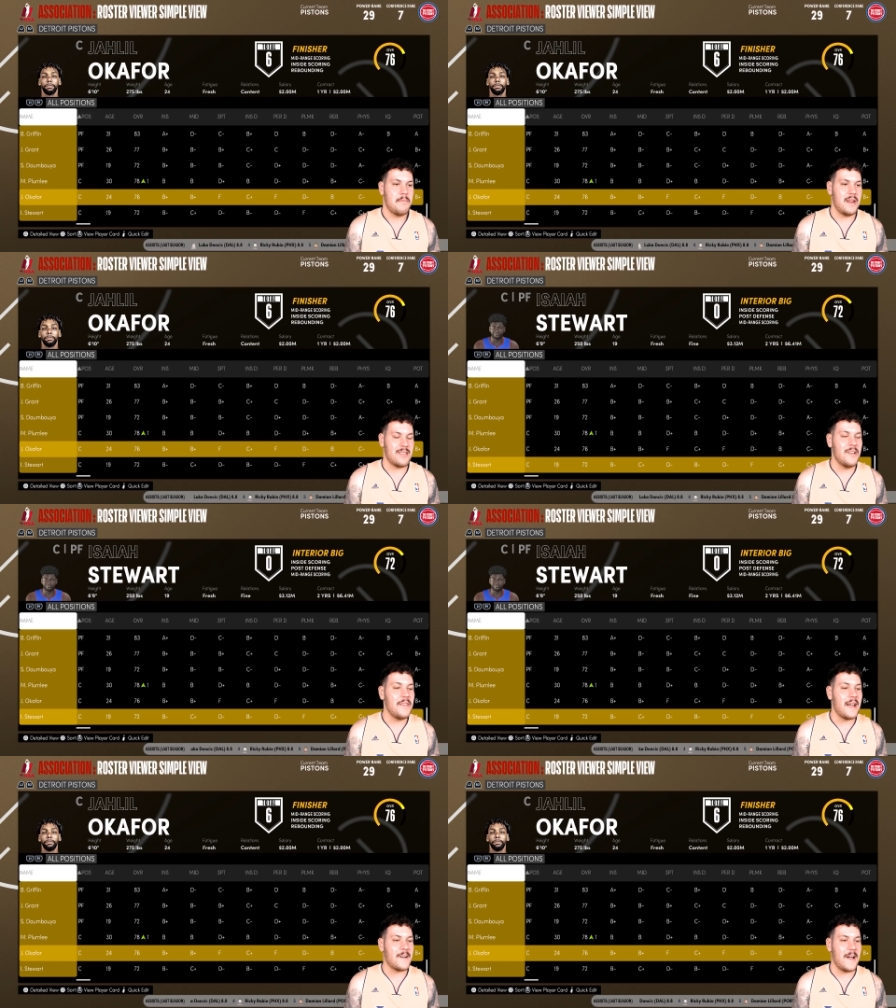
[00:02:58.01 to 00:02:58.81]
but it's not
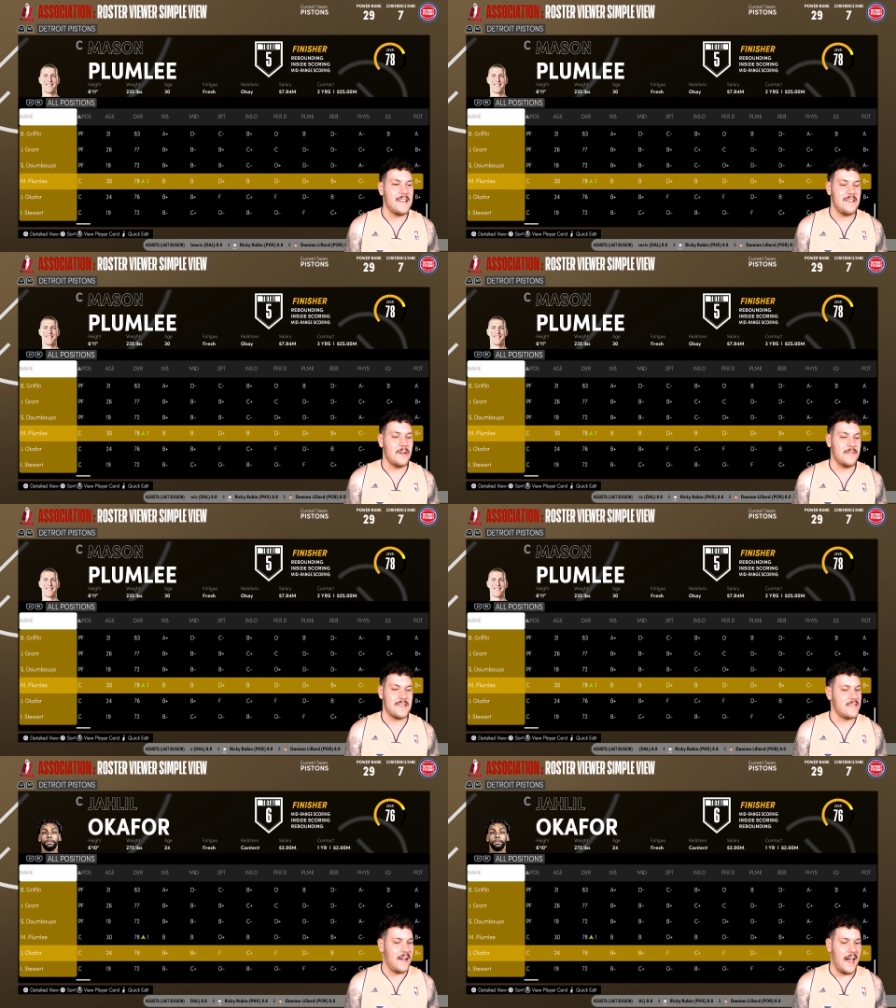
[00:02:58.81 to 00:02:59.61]
that crazy good of a
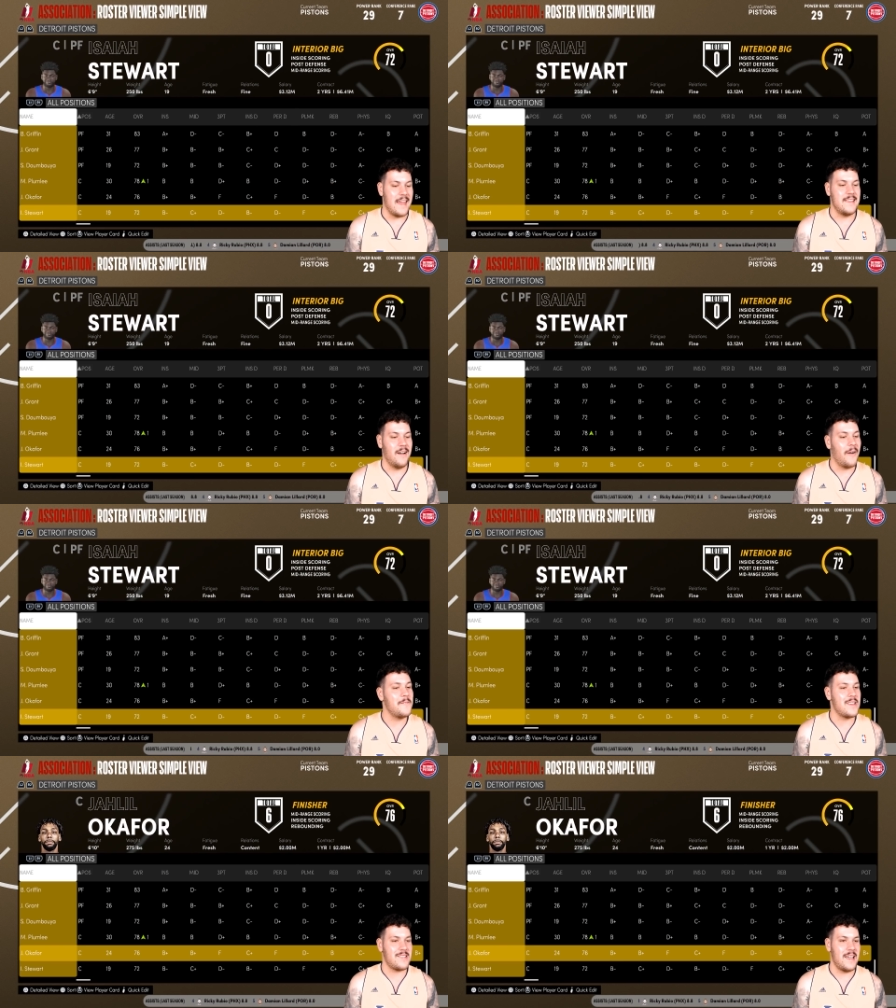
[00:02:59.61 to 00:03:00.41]
side.
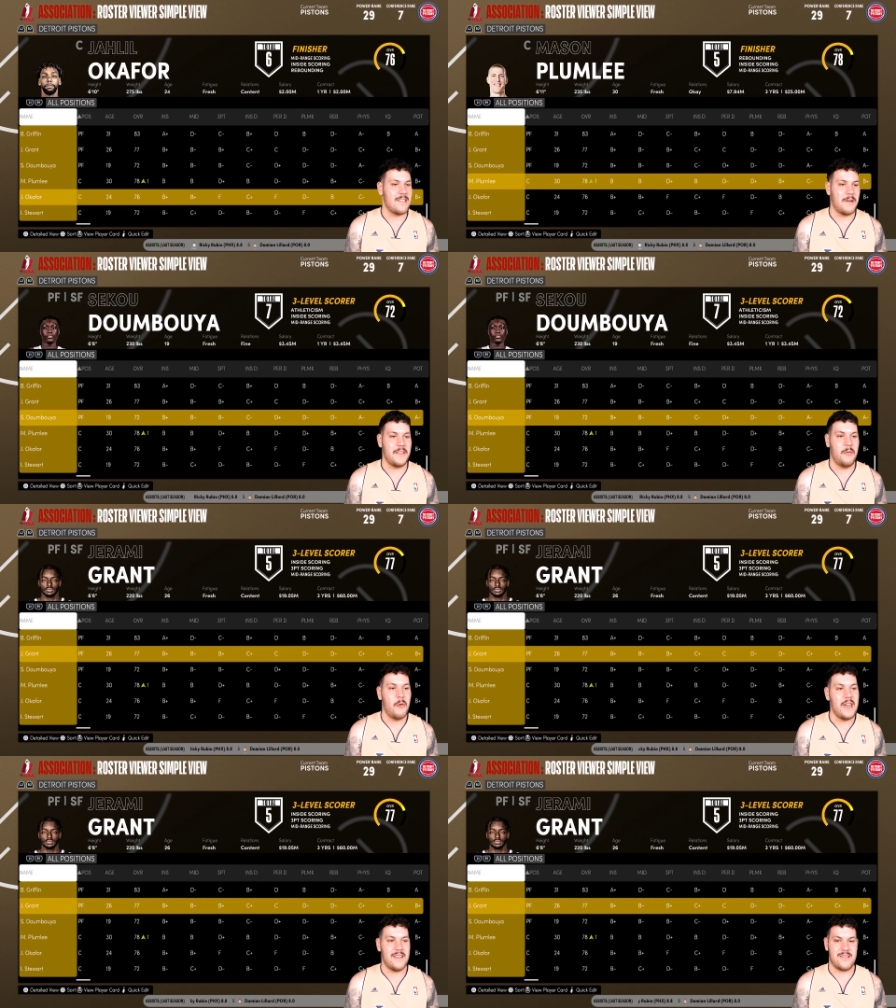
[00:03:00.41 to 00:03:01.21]
Obviously, it's one of the
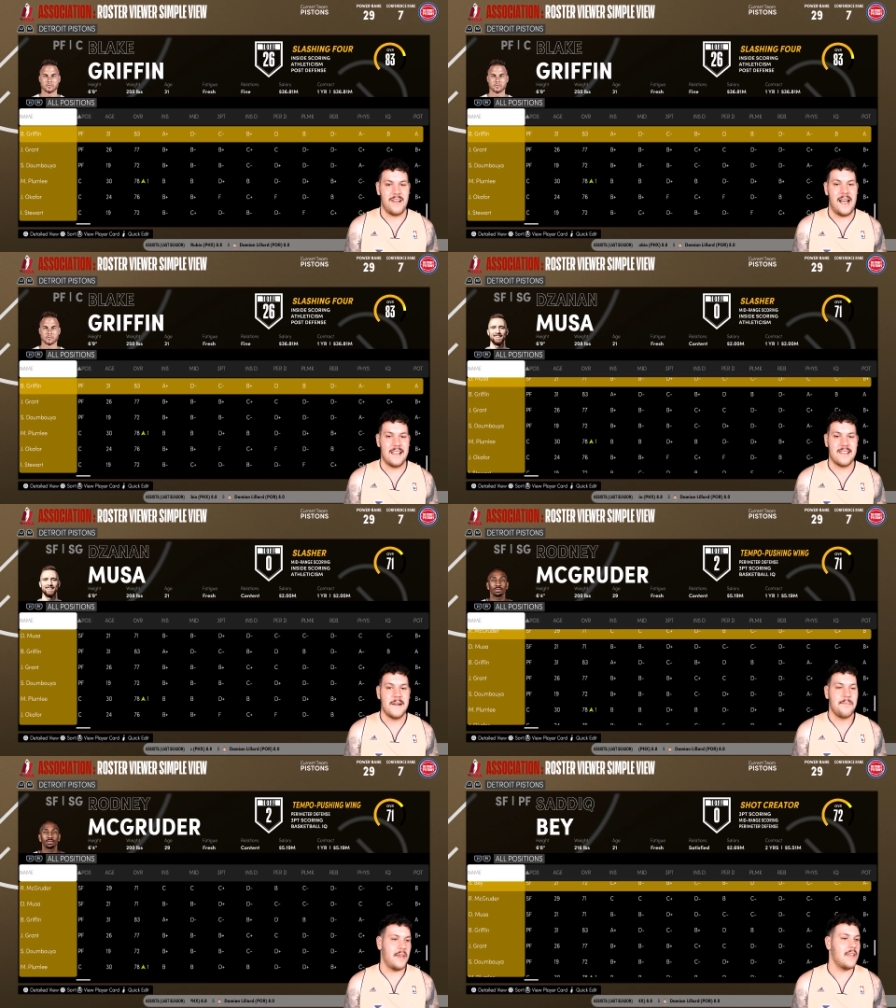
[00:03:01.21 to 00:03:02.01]
weaker sides
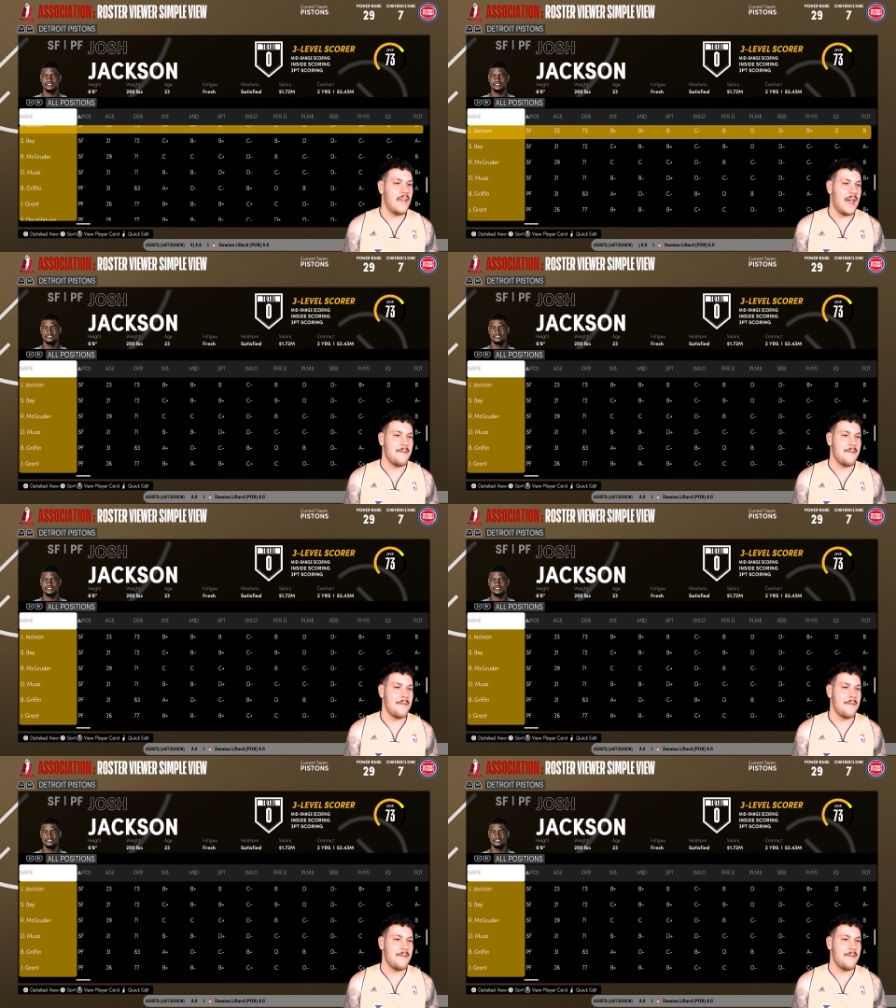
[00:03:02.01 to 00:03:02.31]
in the